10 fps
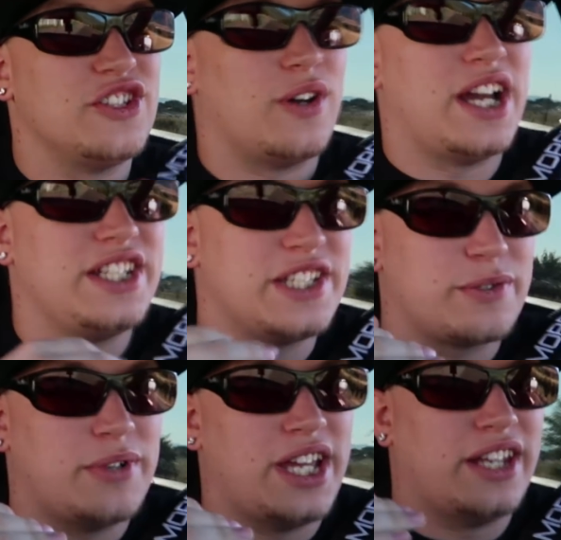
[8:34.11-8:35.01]
So I
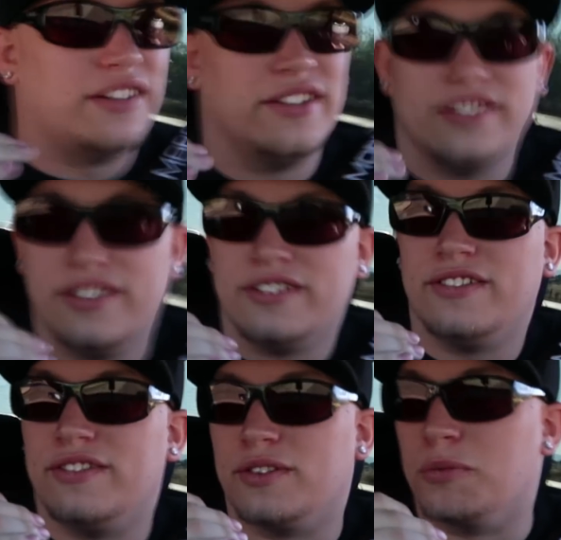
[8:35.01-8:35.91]
just went
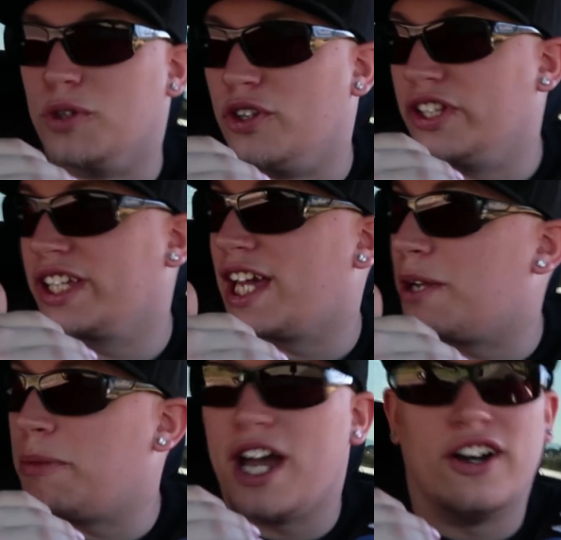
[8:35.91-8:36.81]
from rolling at
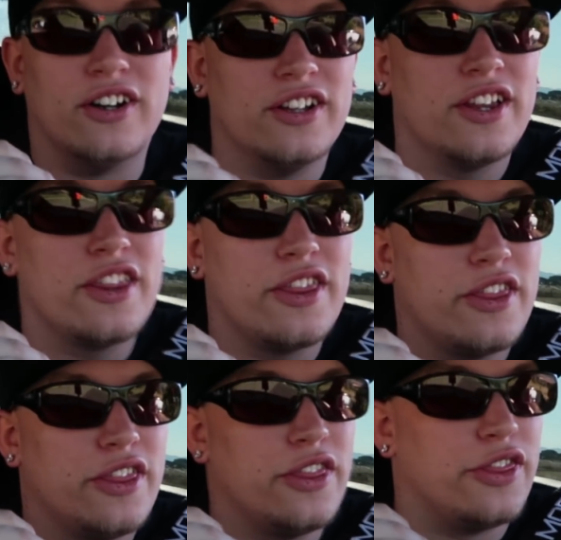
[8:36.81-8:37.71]
about
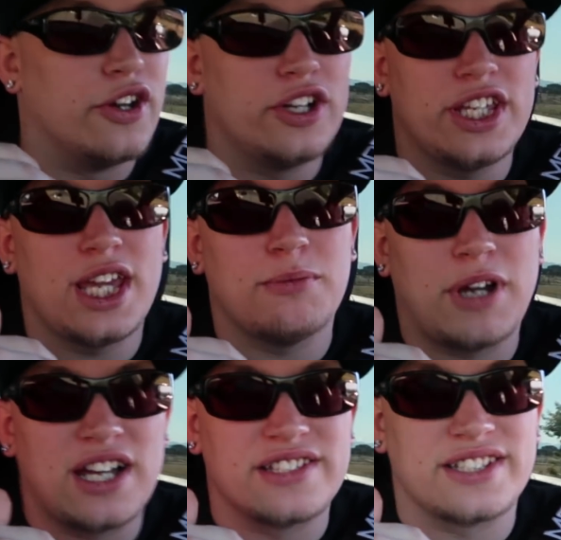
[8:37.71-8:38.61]
38
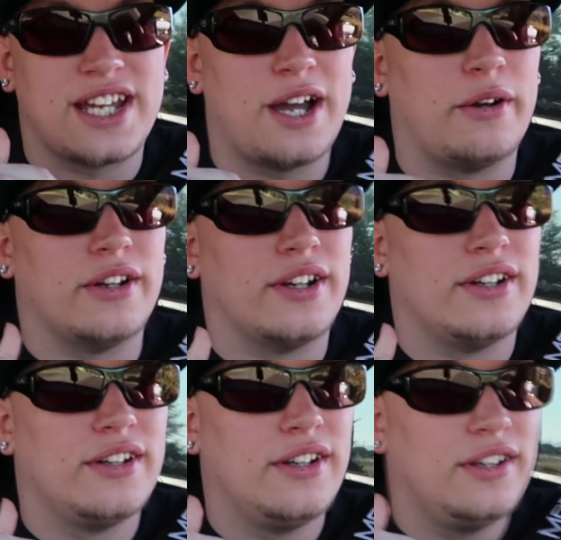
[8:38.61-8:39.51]
miles an hour
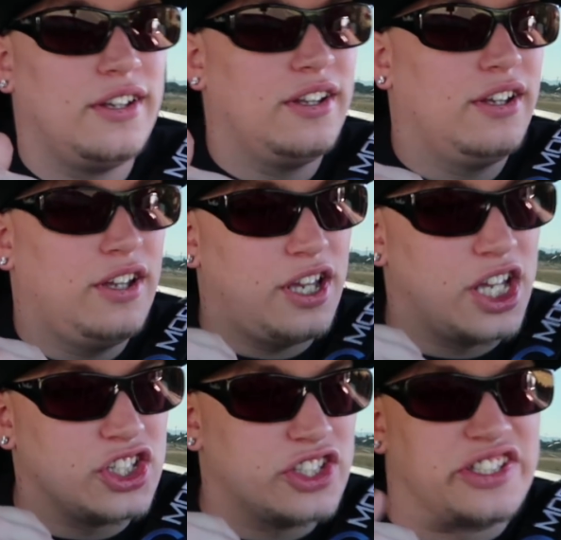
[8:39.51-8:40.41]

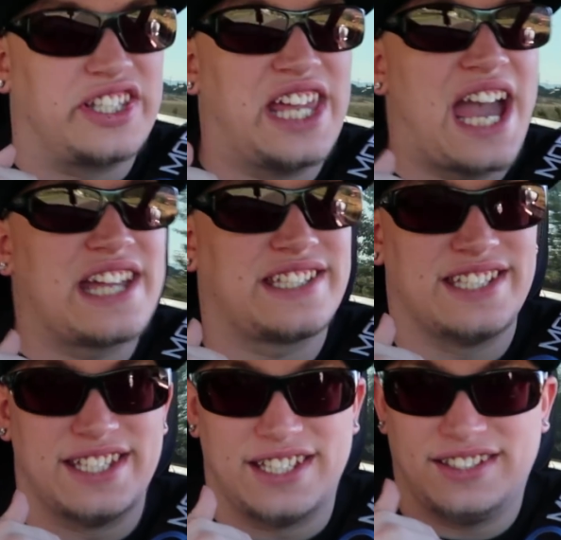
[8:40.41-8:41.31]
and just gassed
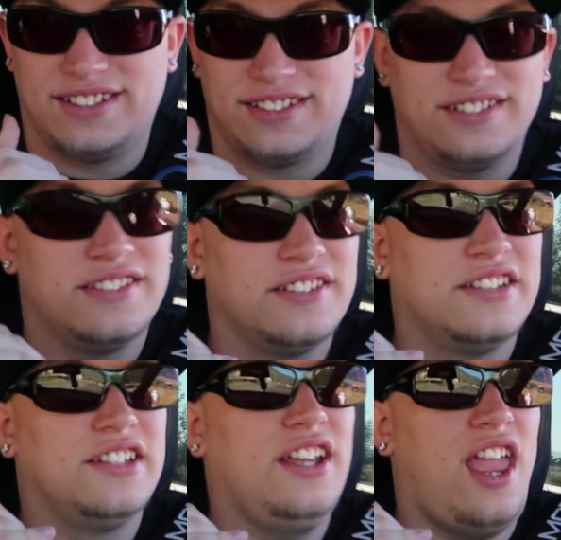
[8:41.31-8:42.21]
it.
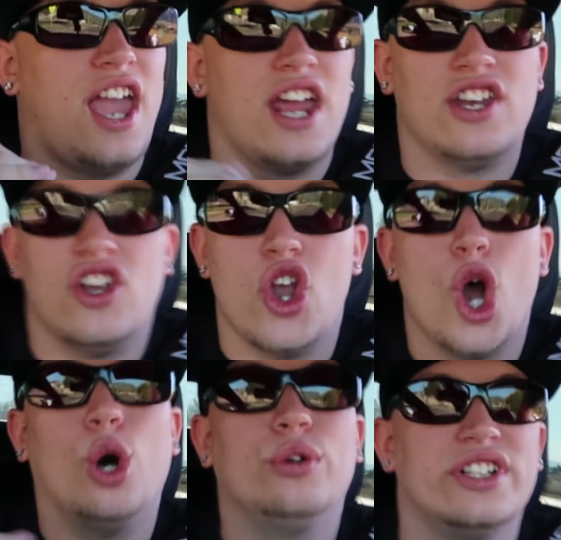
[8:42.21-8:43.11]
And
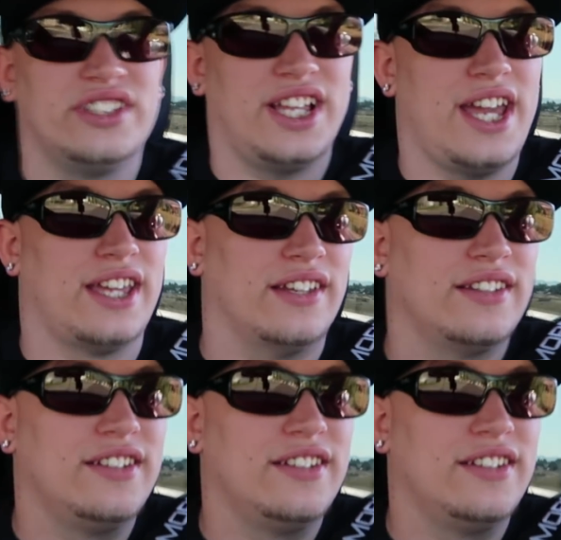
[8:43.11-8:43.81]
no delay.